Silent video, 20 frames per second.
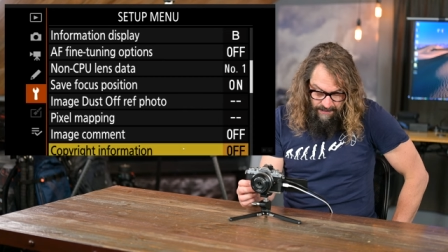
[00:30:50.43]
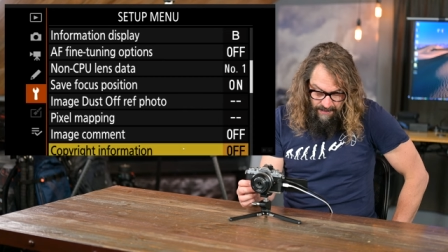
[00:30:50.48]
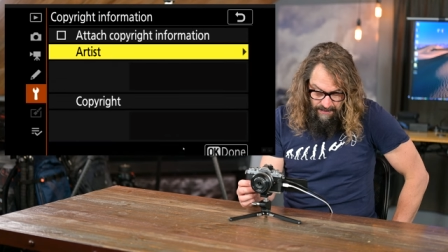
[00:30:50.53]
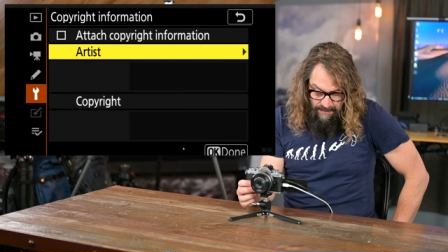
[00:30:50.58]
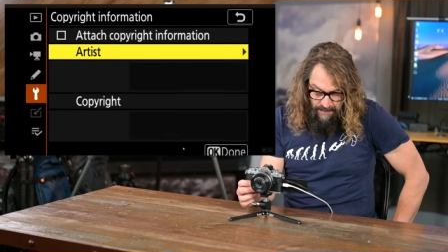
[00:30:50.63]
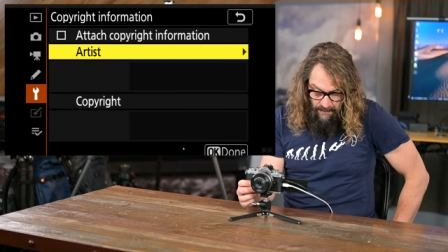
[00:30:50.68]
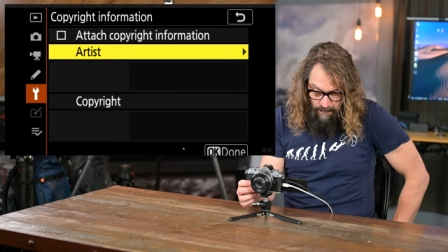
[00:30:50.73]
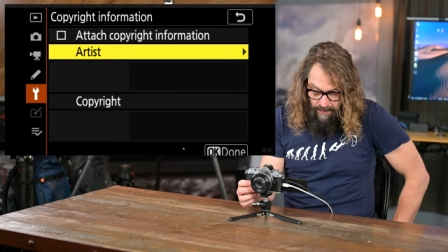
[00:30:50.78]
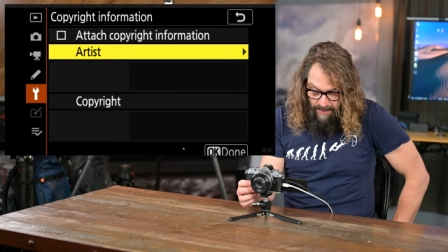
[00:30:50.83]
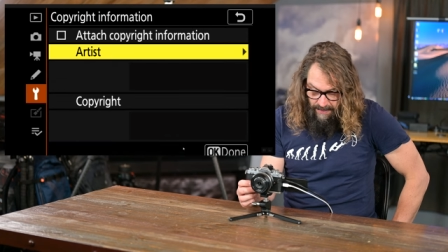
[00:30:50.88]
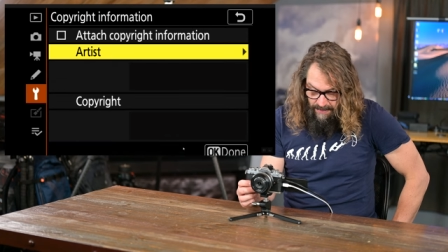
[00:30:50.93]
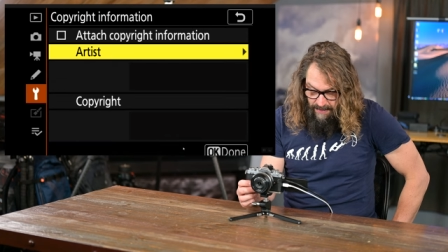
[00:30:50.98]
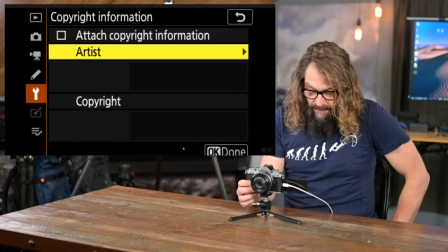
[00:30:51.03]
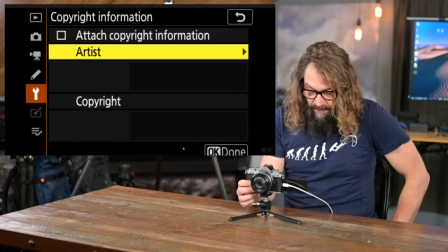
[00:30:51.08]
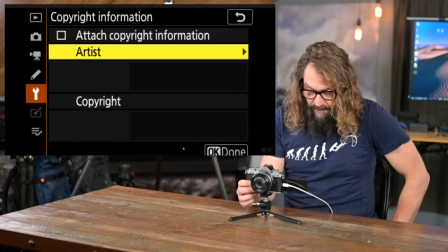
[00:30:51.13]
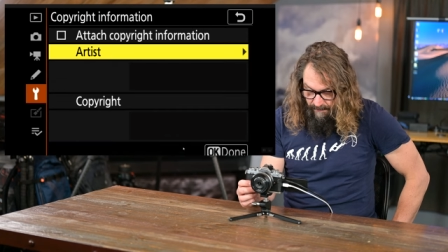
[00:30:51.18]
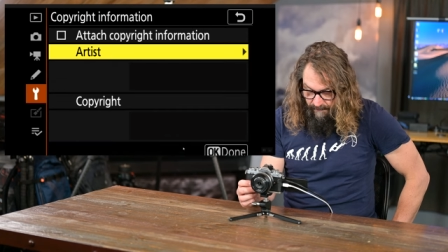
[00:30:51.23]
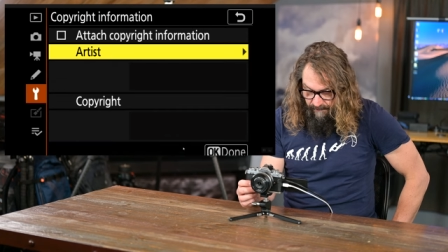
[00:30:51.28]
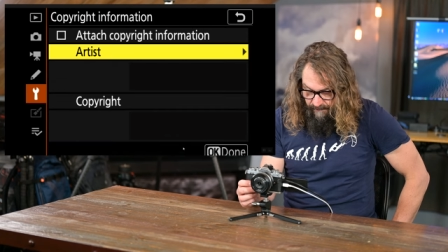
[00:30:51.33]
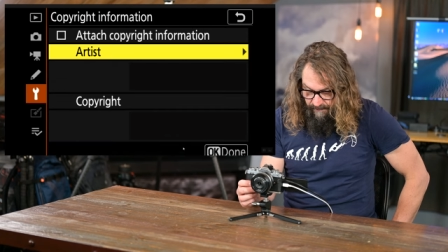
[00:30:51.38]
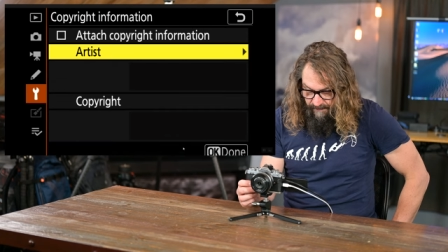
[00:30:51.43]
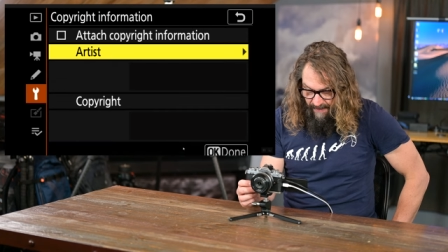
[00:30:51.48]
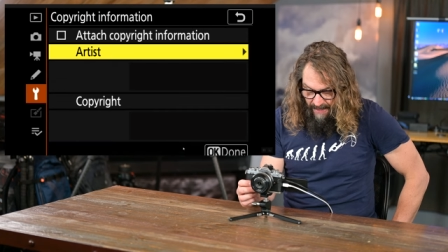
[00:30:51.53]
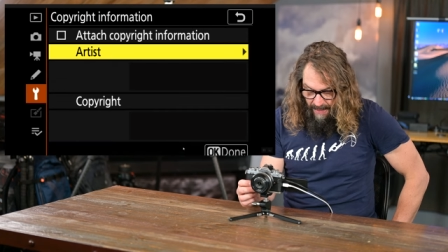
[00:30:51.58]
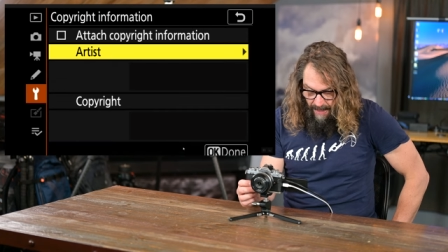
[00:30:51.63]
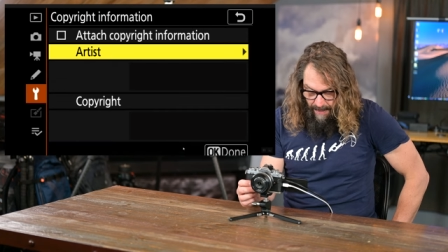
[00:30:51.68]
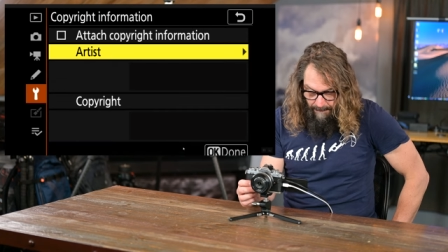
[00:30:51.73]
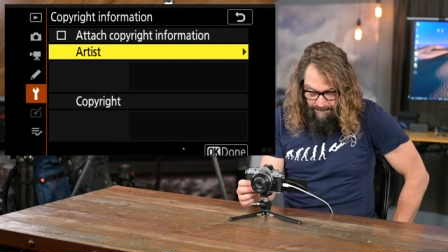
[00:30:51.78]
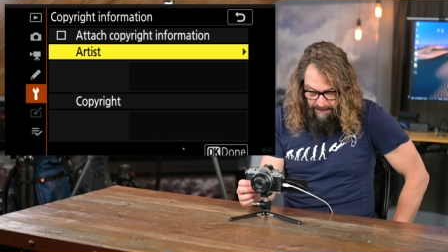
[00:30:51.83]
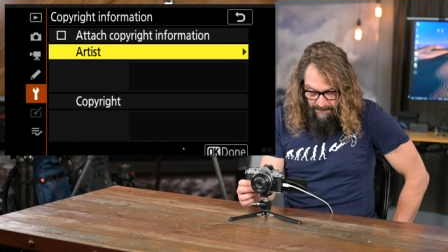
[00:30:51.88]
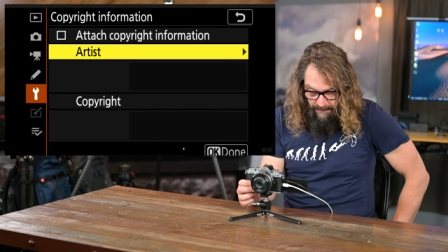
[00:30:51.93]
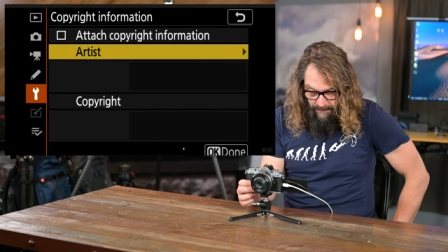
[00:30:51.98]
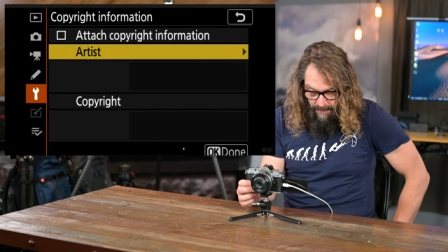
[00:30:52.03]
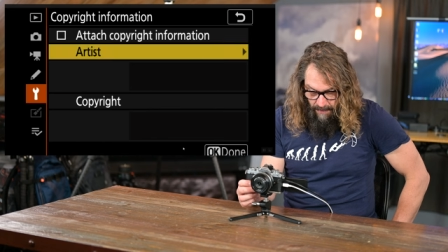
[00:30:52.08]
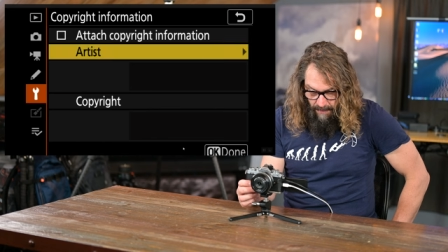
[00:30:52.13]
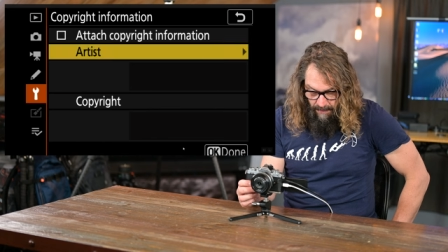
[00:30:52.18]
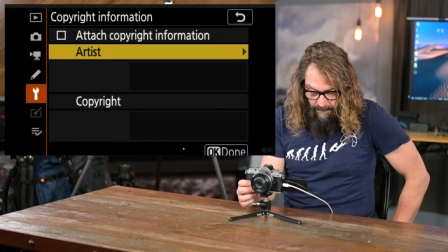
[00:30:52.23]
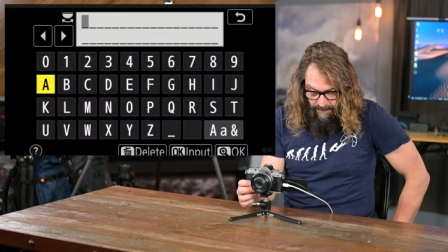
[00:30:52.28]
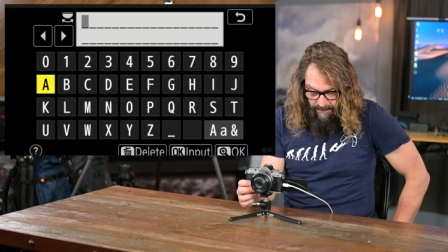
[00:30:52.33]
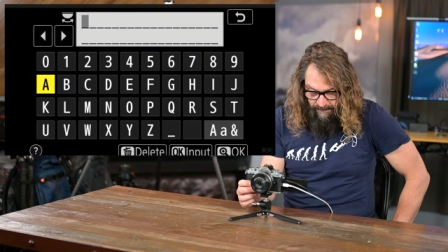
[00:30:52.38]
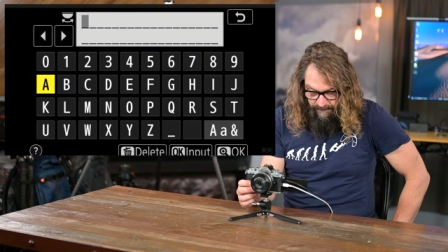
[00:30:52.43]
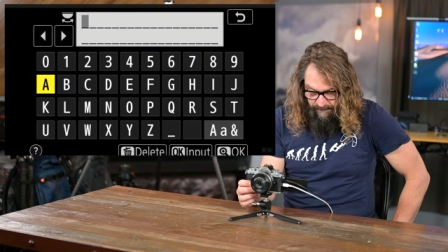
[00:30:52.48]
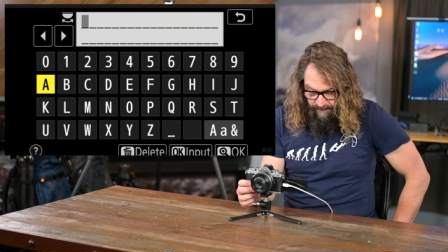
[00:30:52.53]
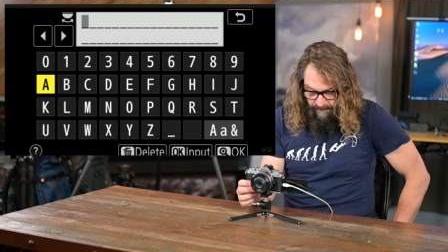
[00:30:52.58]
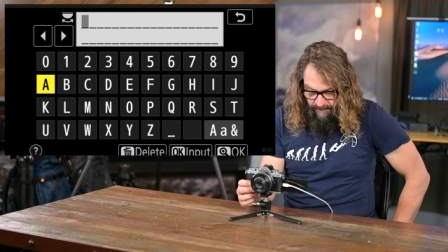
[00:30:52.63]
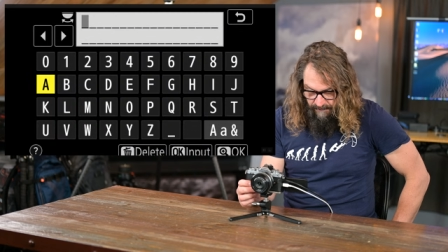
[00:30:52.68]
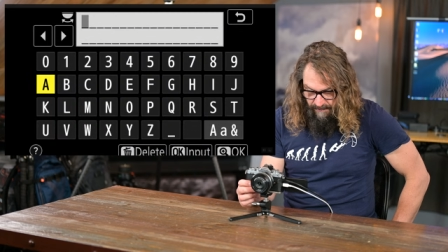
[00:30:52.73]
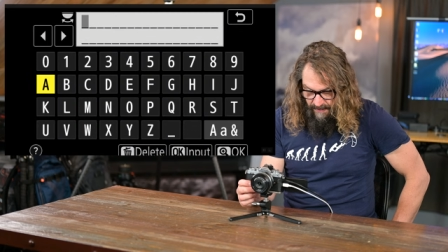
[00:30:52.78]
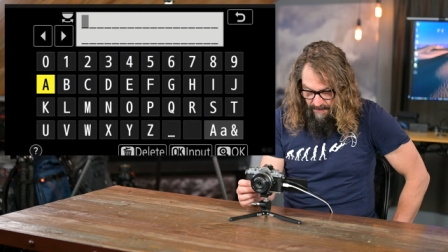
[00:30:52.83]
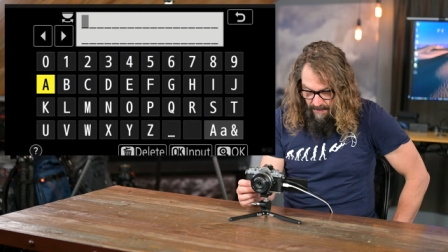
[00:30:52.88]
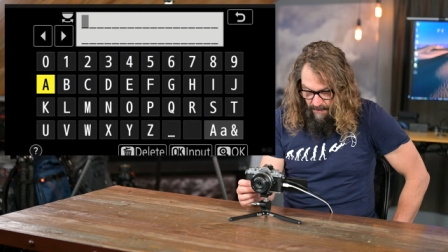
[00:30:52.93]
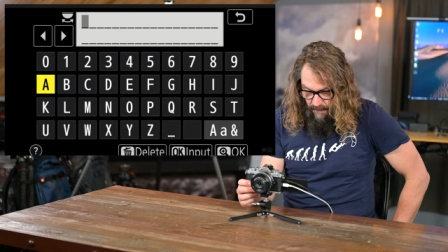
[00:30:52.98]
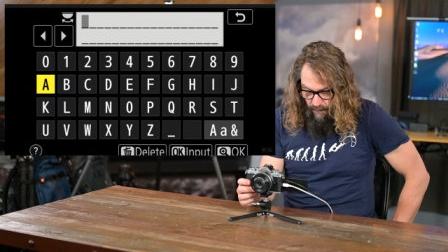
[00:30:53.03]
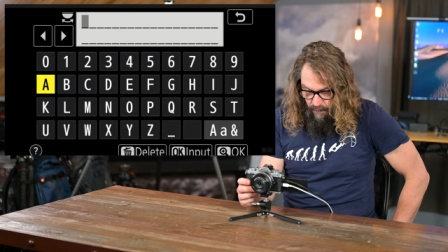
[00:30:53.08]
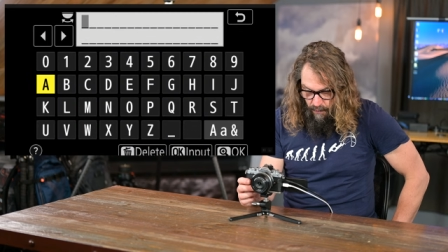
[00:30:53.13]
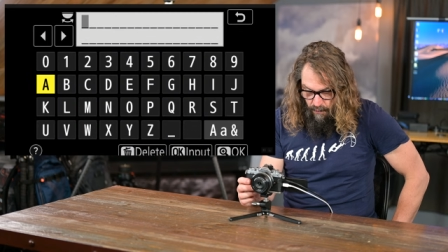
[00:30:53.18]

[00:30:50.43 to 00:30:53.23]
can go in here and set up your artist, you know,